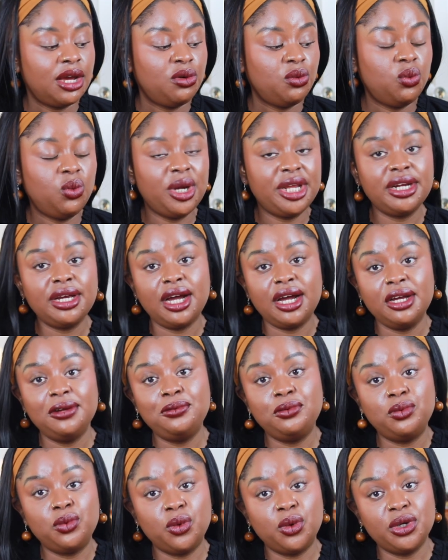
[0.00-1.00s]
When I
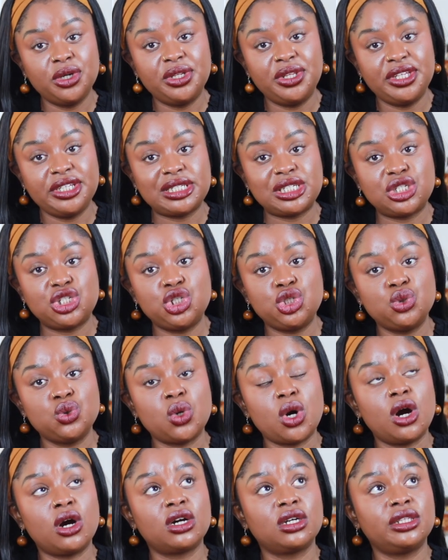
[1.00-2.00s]
wore this
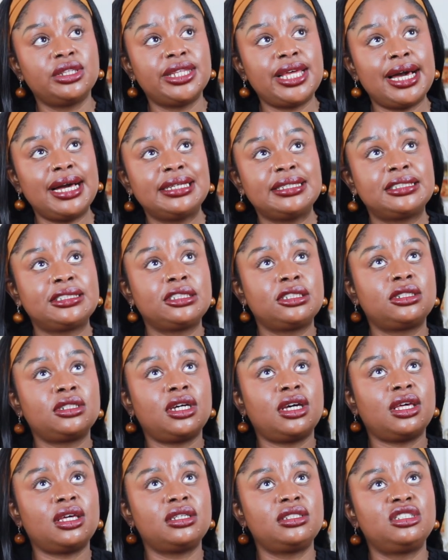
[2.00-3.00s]
to our last
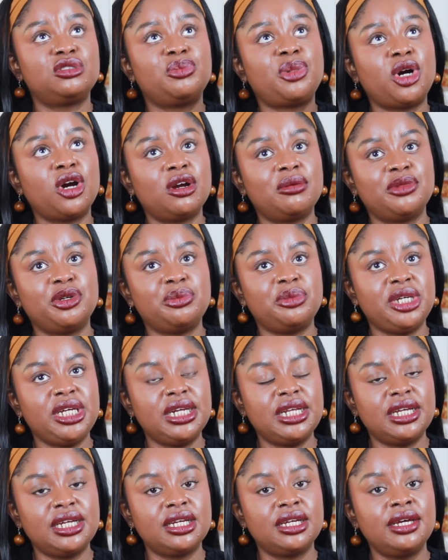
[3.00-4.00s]
uh, department
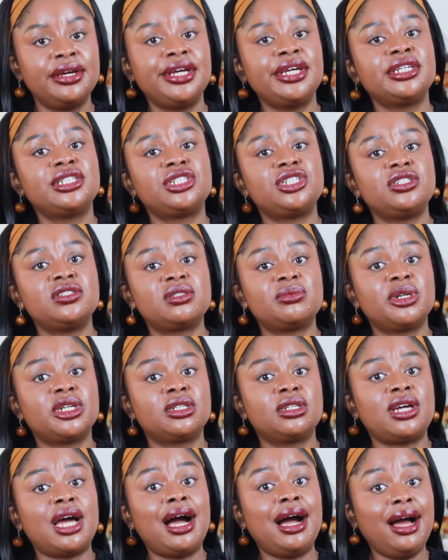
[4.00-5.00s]
meeting, she
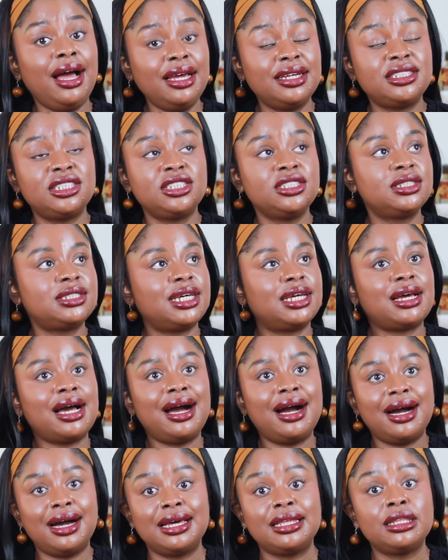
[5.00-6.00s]
smelled, I, she
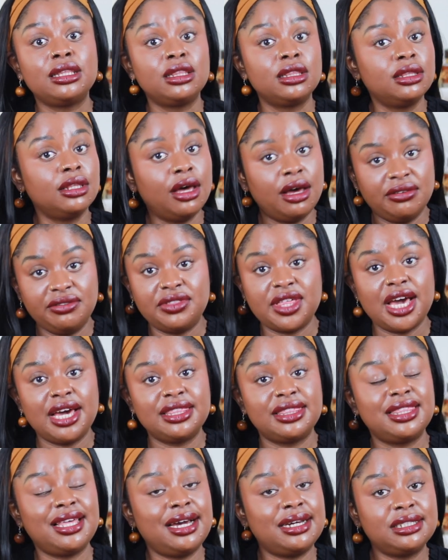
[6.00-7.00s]
said, I love
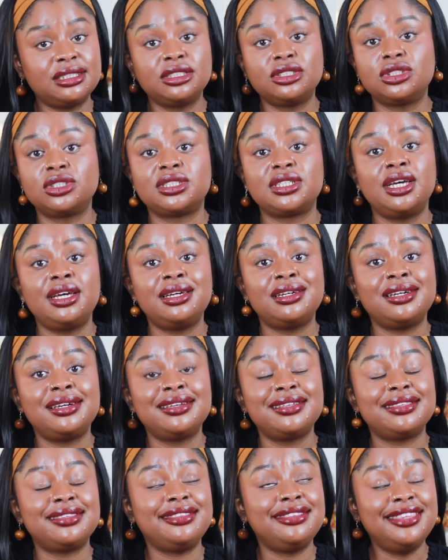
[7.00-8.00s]
that, that is,
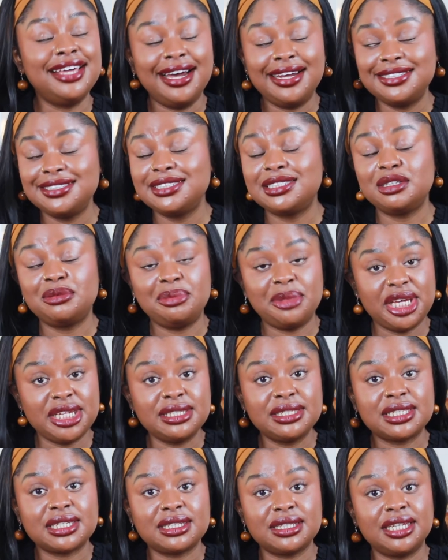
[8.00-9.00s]
that is
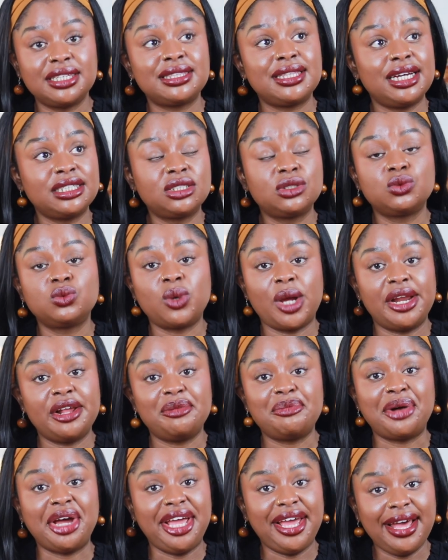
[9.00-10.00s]
amazing. Like that's right
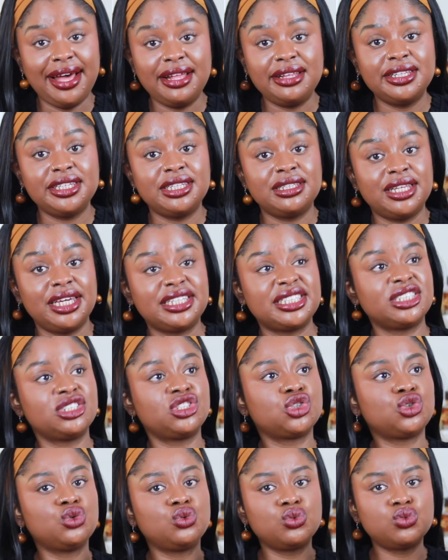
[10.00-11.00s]
up my alley. Like
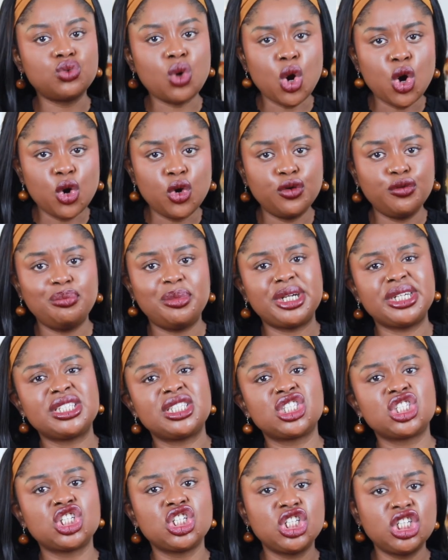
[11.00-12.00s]
it's grown, but
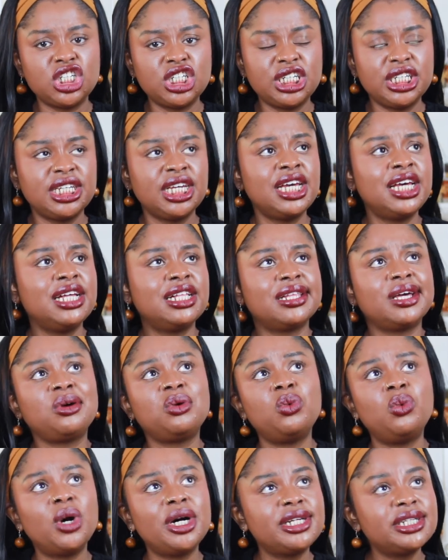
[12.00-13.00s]
it's good. Like
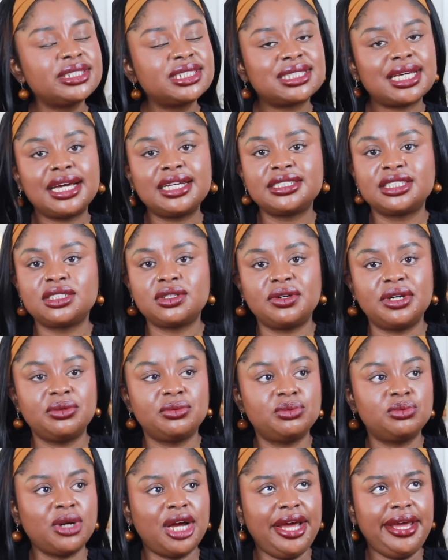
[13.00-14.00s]
what is that? And so
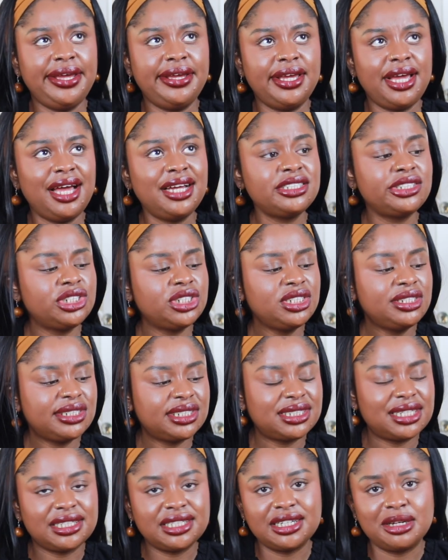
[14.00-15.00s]
I, I actually
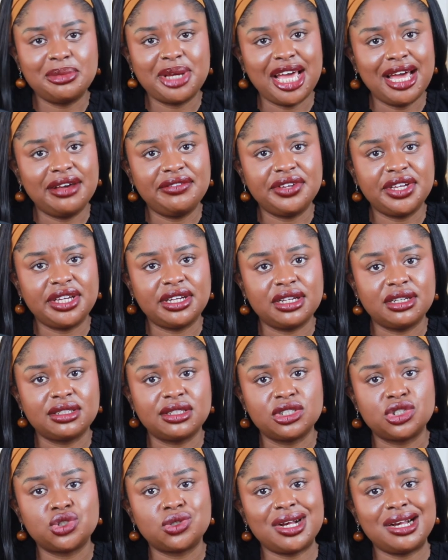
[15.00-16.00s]
just ended up having
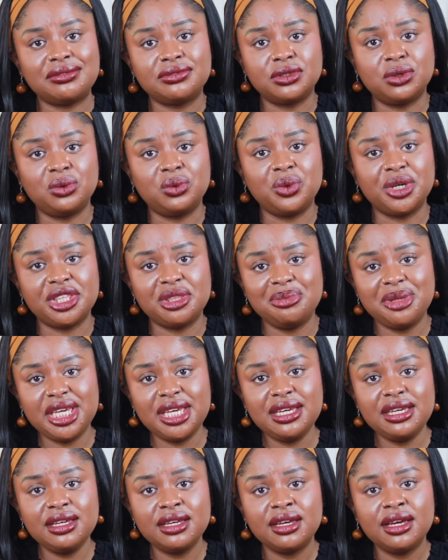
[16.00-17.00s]
the travel with
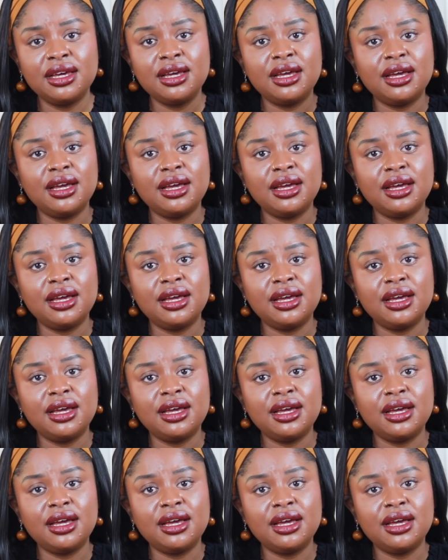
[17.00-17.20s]
me.